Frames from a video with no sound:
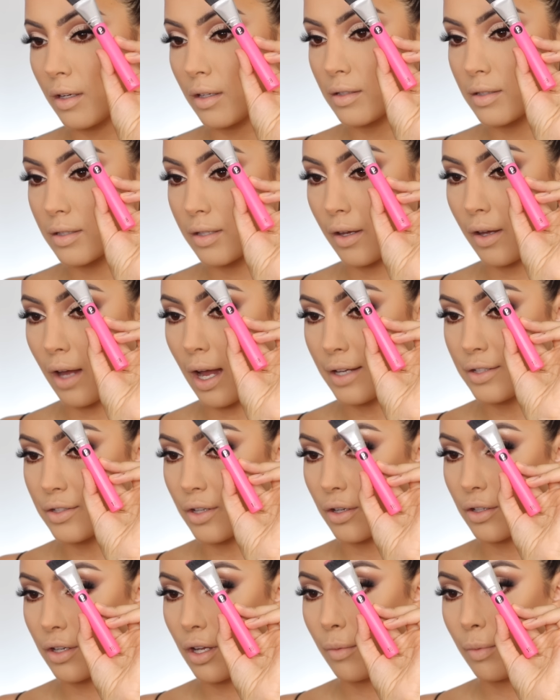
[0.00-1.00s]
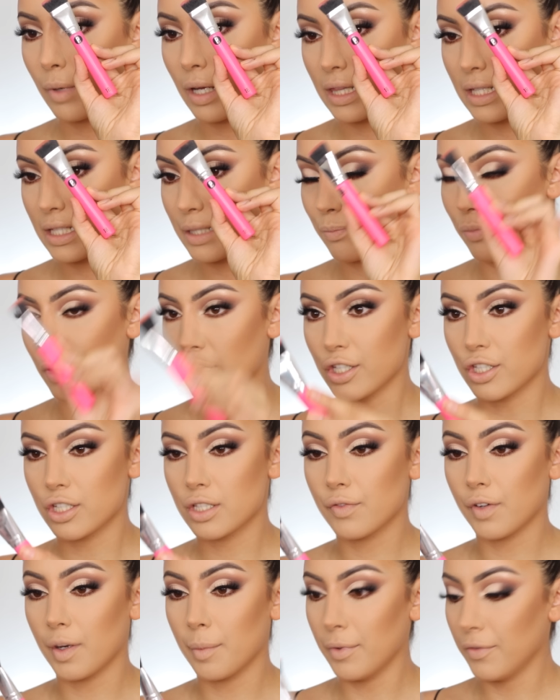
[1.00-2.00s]
So I don't know where this brush
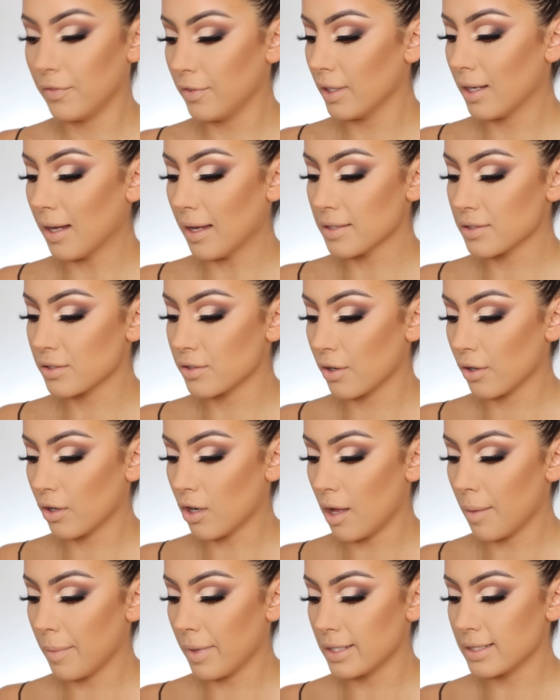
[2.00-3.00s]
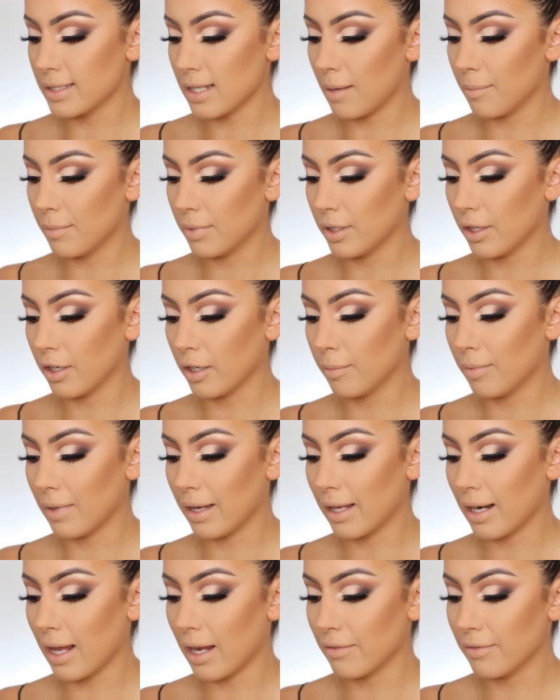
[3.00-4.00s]
is from. If you guys know, comment down below.
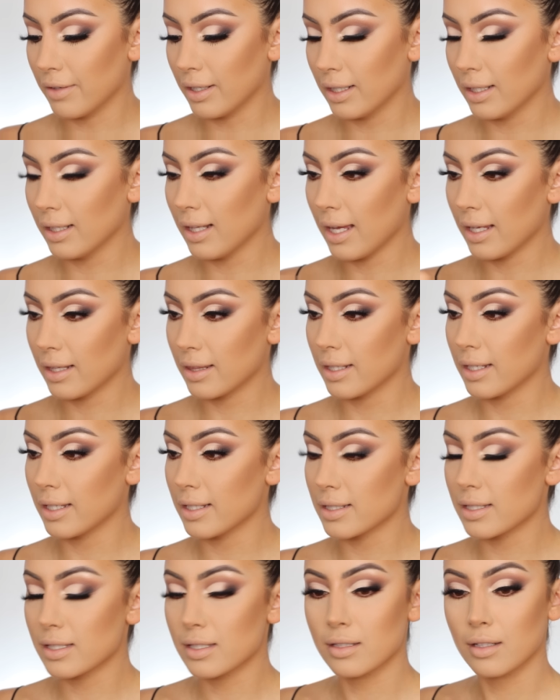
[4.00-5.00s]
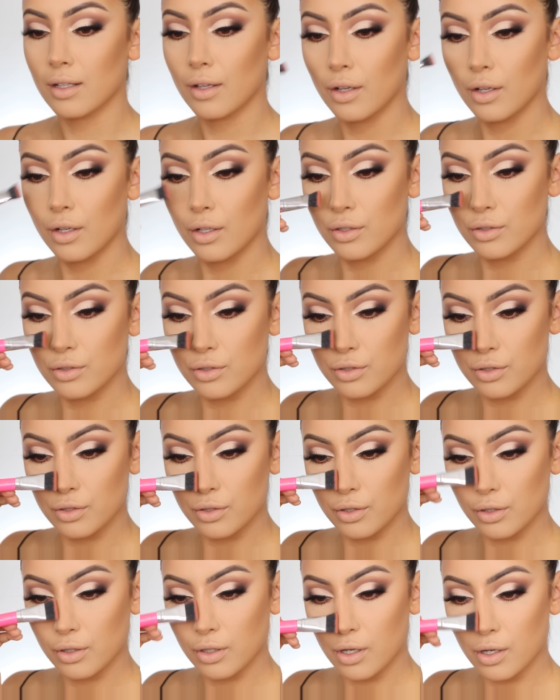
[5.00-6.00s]
But I really like this
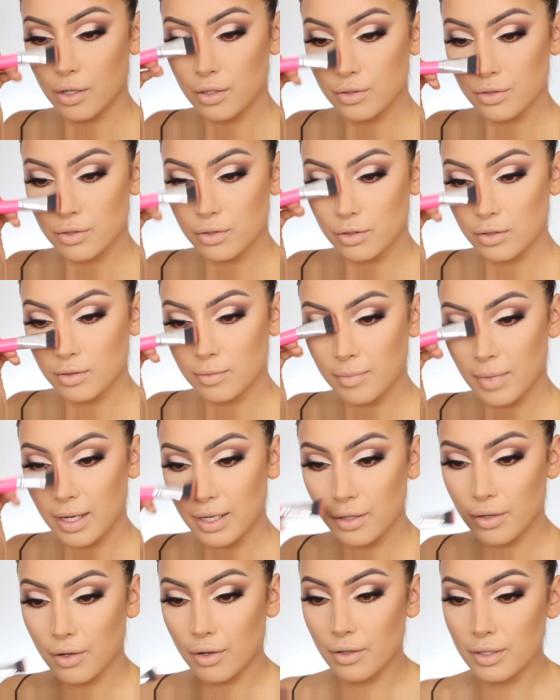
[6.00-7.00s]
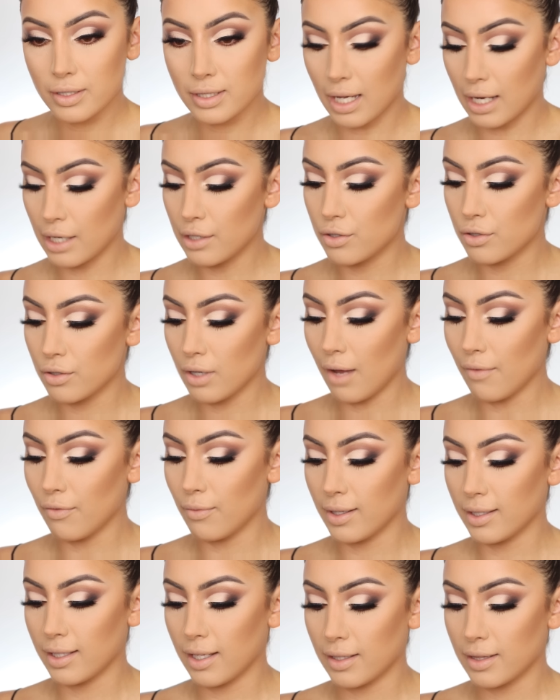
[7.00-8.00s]
to contour my nose. I do have
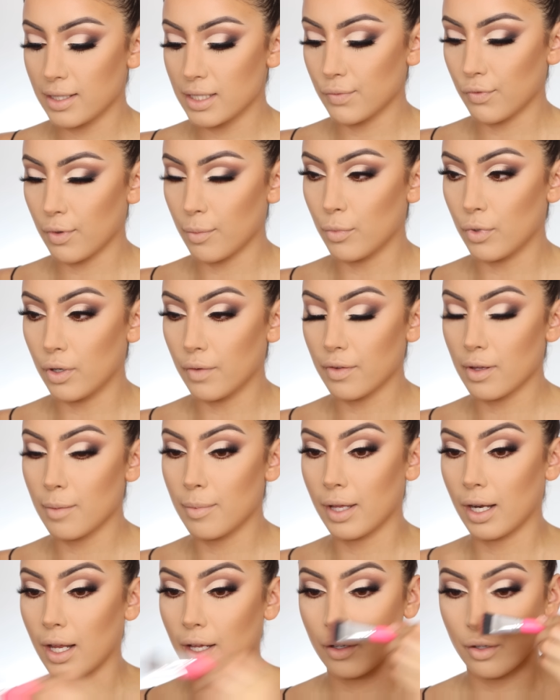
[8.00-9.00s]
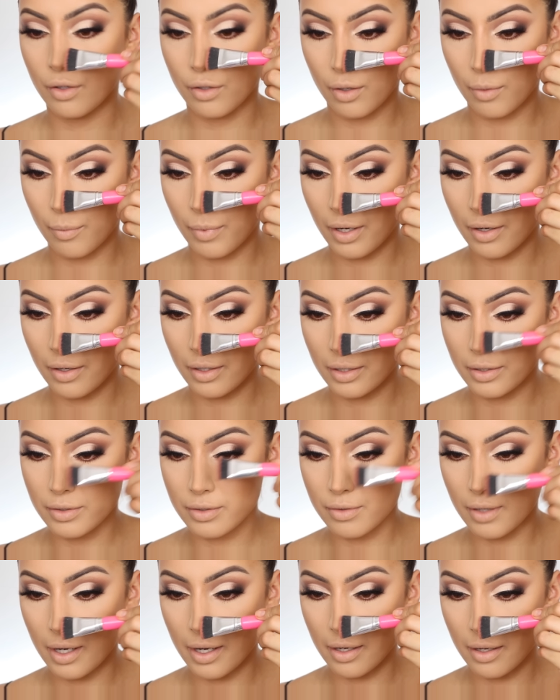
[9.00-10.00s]
one like this from Morphe, but I don't know where it
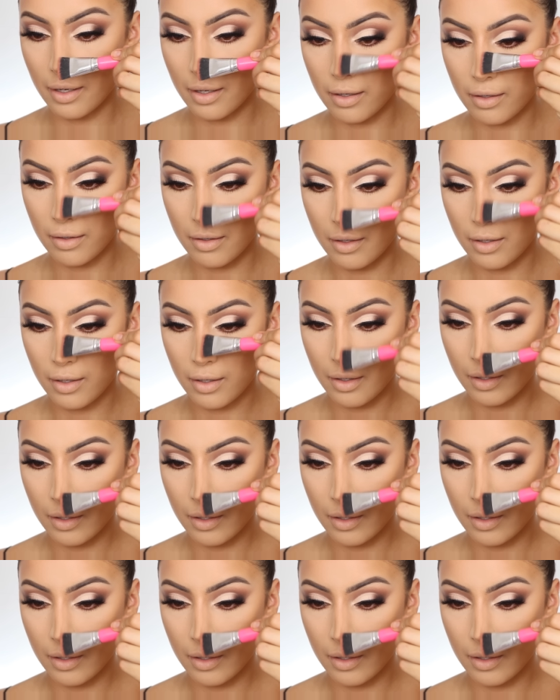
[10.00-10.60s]
is right now.